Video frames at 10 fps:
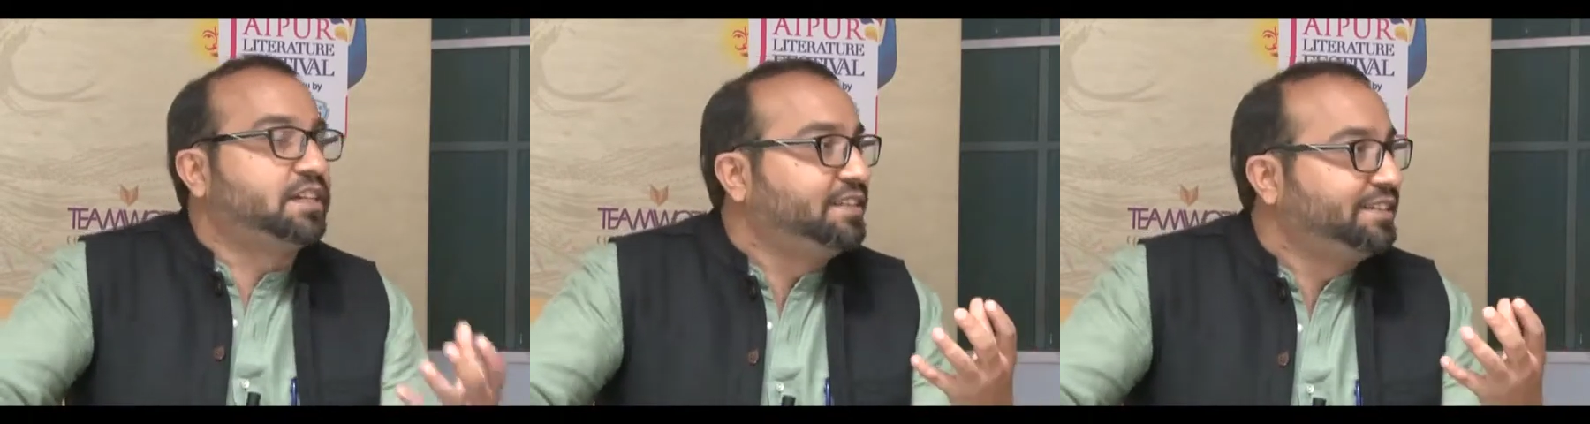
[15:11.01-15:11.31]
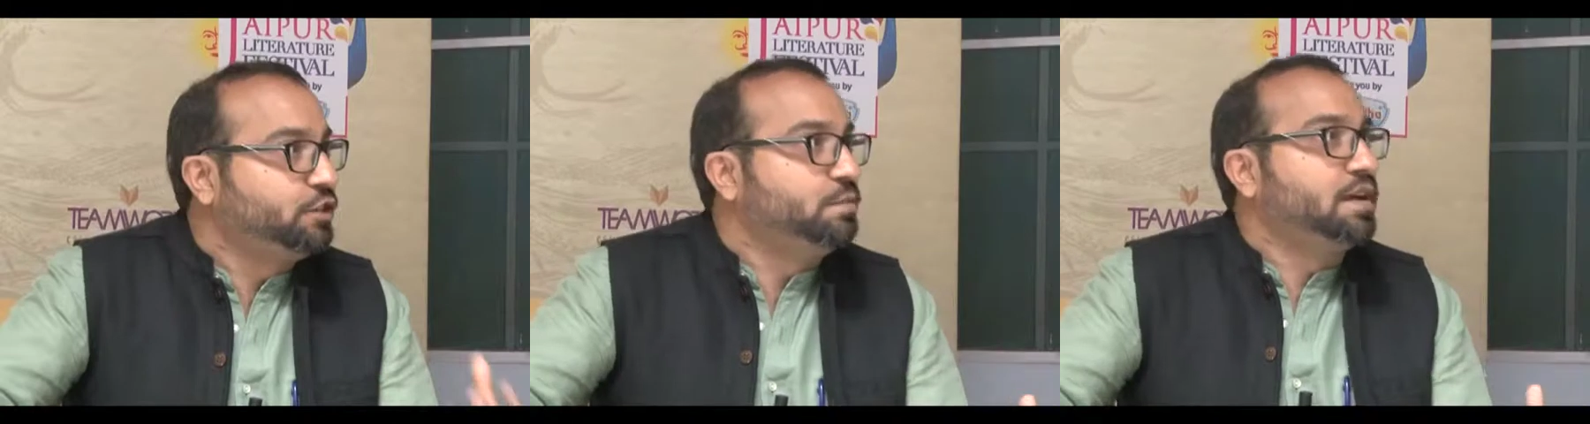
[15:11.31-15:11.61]

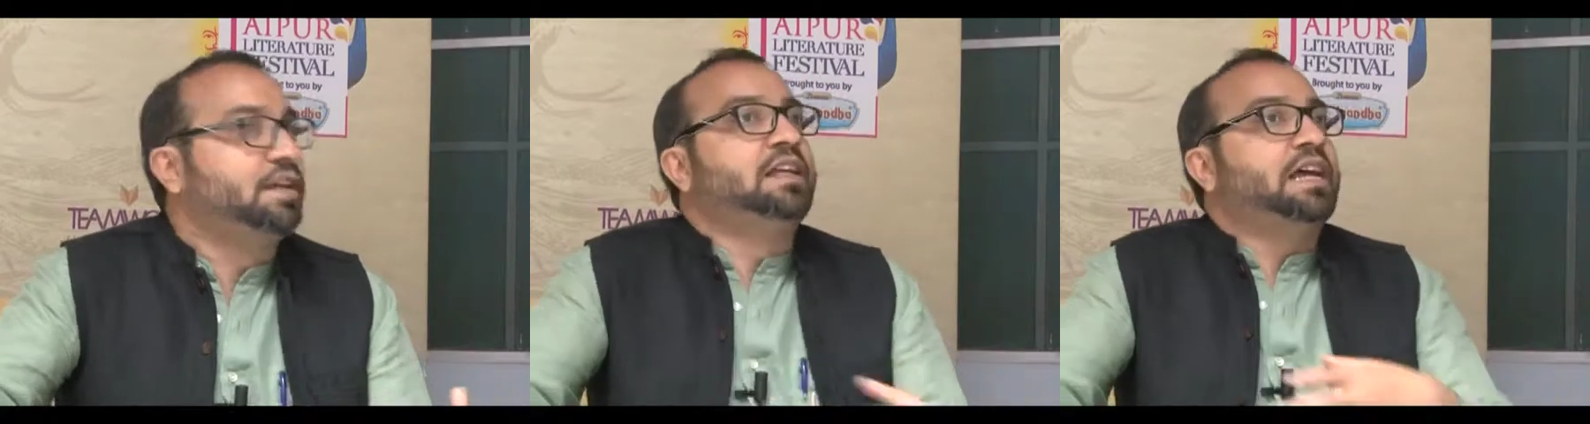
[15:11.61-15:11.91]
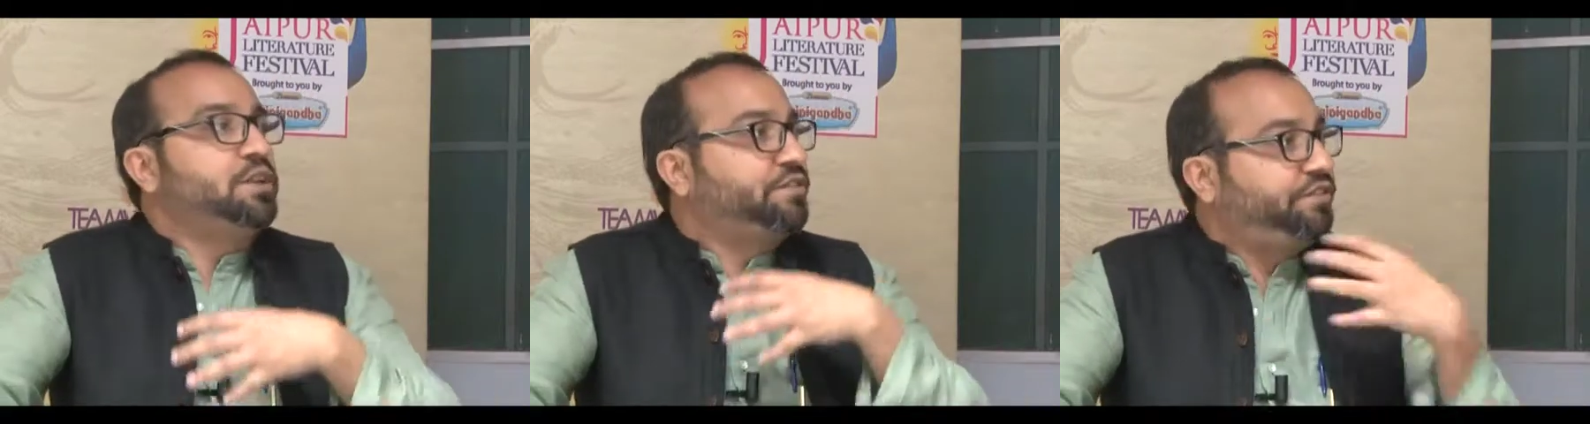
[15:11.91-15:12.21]
consumer
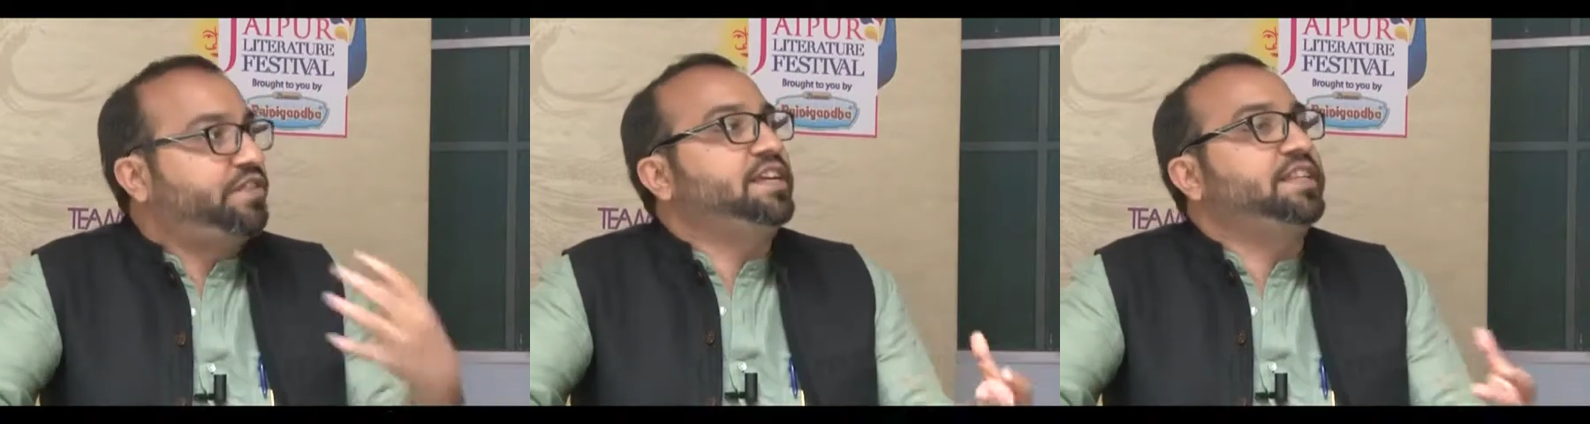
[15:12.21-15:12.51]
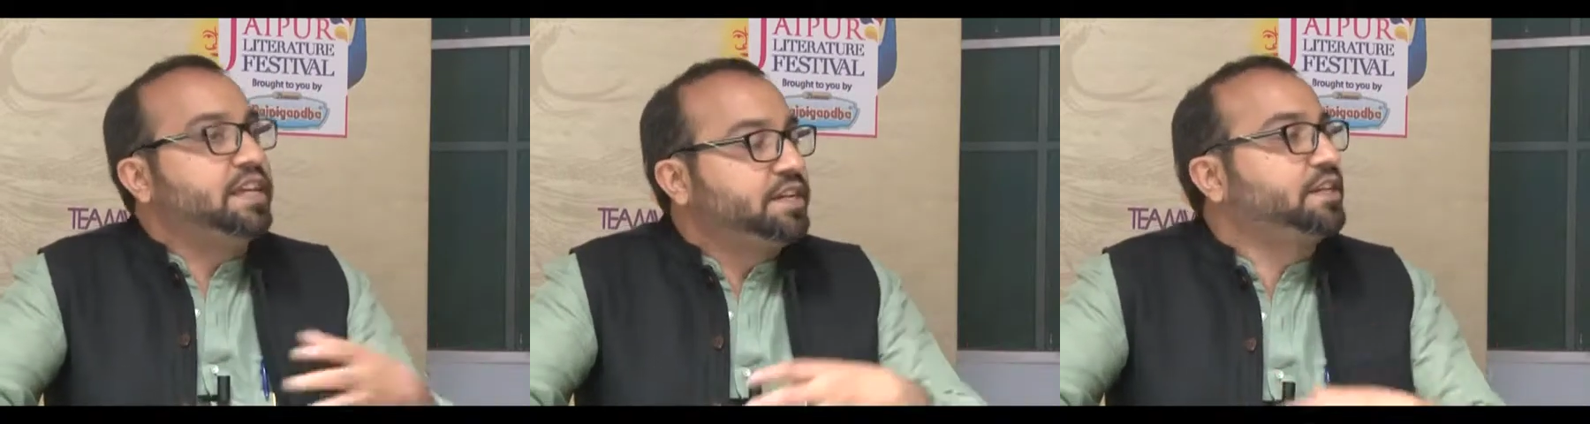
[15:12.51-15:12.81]
and to free
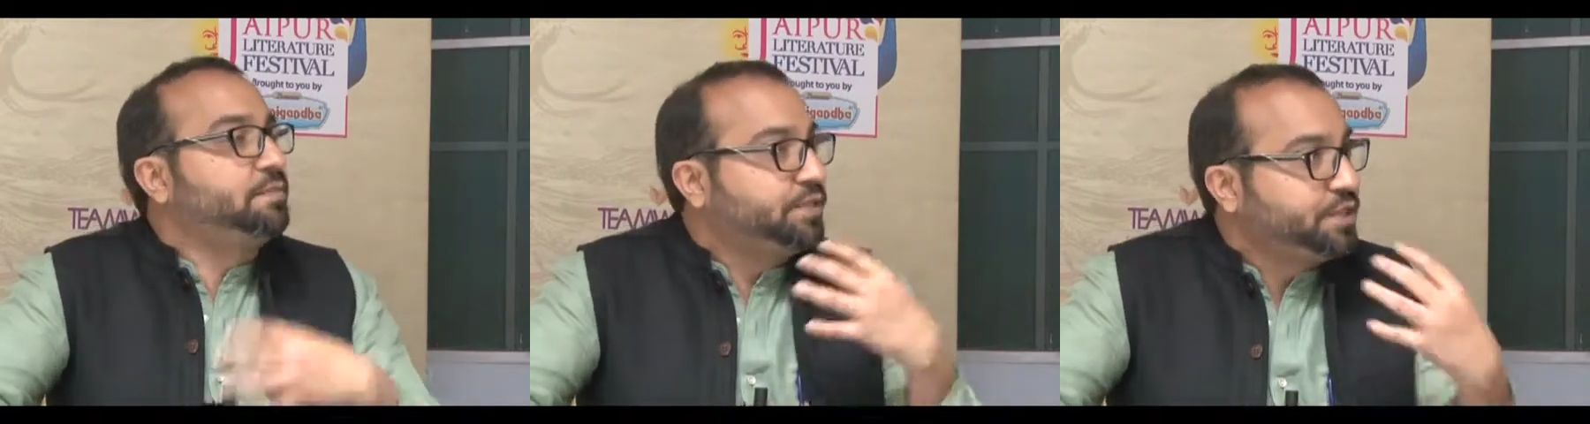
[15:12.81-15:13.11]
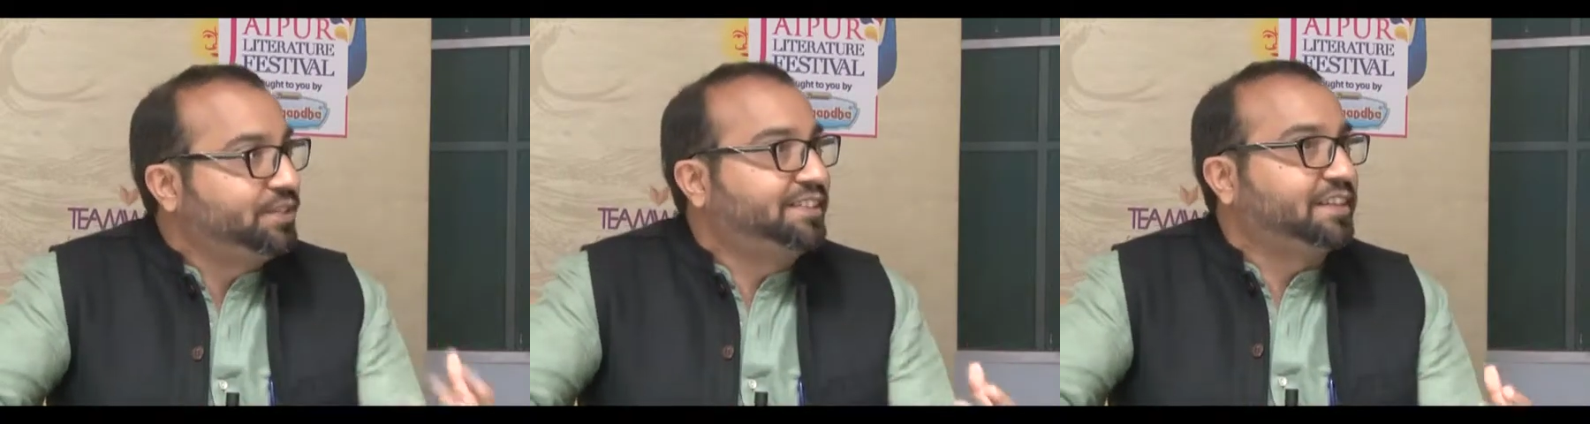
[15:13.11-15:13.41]
the Indian
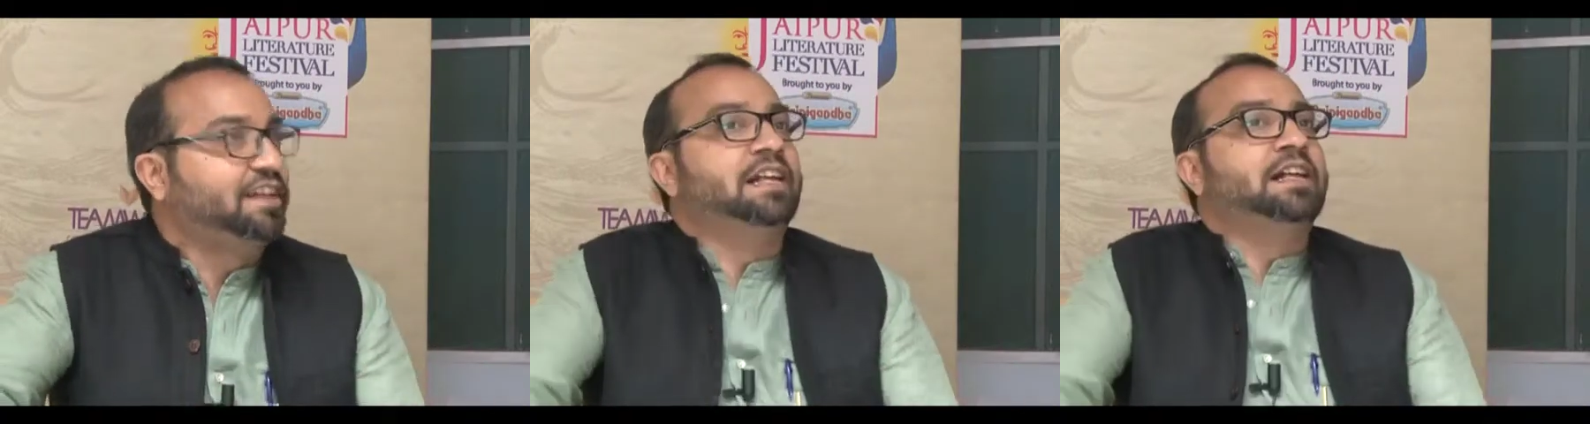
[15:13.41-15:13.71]
producer.